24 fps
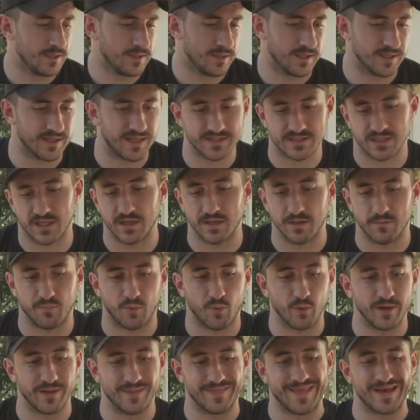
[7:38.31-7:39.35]
Uh, that's kind of the
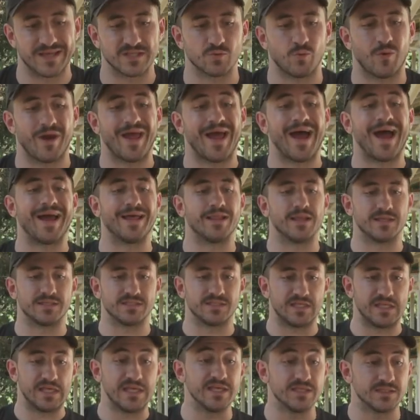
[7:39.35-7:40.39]
point and that's why I like
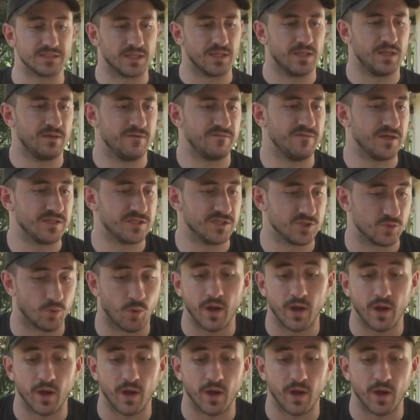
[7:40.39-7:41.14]
to eat veggies.